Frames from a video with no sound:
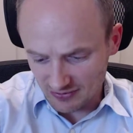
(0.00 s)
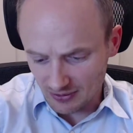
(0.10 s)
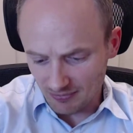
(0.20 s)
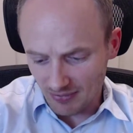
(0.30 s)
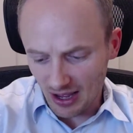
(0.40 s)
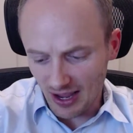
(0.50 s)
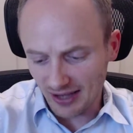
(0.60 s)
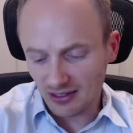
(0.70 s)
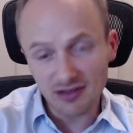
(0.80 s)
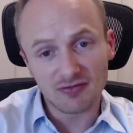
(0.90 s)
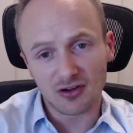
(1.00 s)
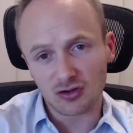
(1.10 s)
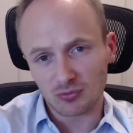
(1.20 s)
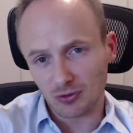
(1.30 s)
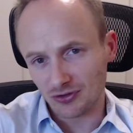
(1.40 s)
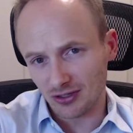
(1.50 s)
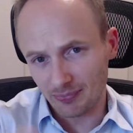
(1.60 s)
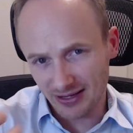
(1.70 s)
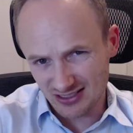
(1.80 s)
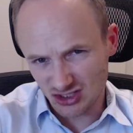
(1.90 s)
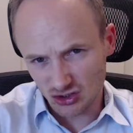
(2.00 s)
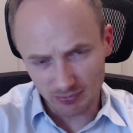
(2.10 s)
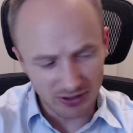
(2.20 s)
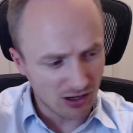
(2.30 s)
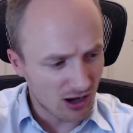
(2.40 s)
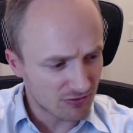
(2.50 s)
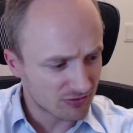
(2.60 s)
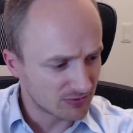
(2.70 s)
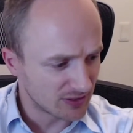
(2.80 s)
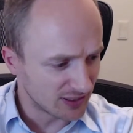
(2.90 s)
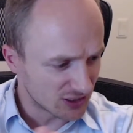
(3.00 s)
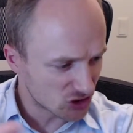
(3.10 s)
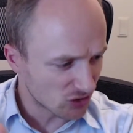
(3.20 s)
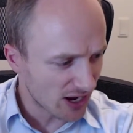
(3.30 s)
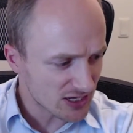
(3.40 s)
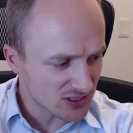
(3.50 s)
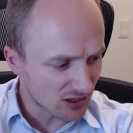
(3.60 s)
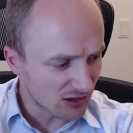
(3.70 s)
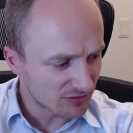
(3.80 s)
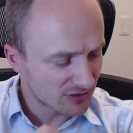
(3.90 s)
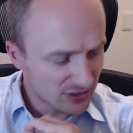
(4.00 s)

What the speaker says: them highly vulnerable to the paint stripping off, getting scratched off.